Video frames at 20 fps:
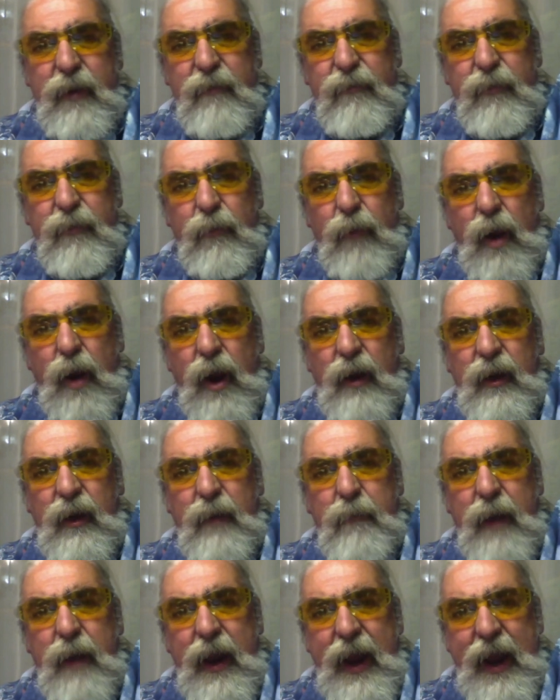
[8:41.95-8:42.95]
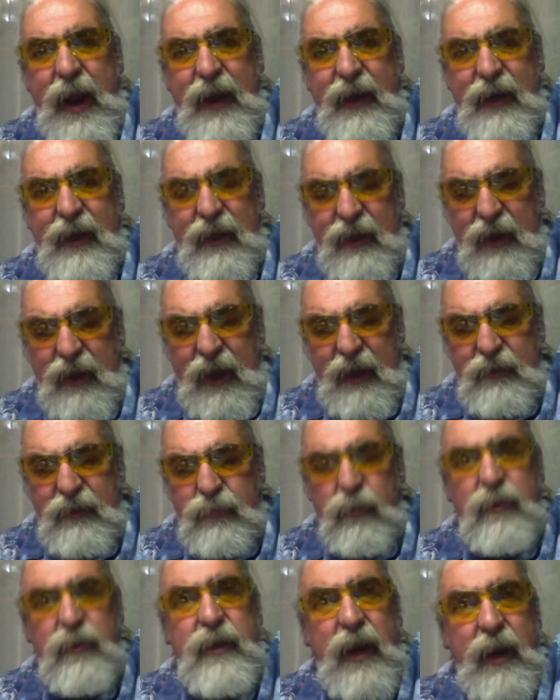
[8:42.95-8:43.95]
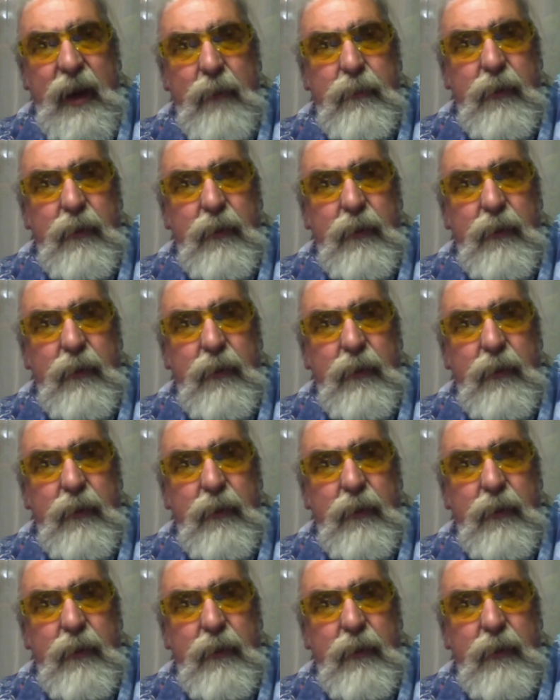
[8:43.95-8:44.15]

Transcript: the rocket by adding a little extra tape.